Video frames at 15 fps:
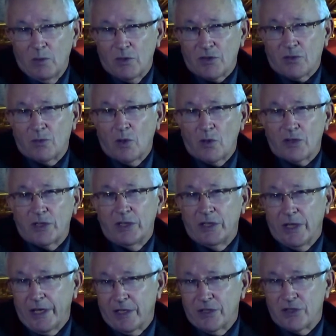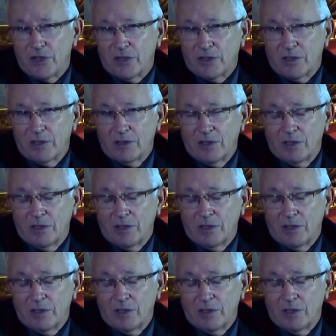was grossly negligent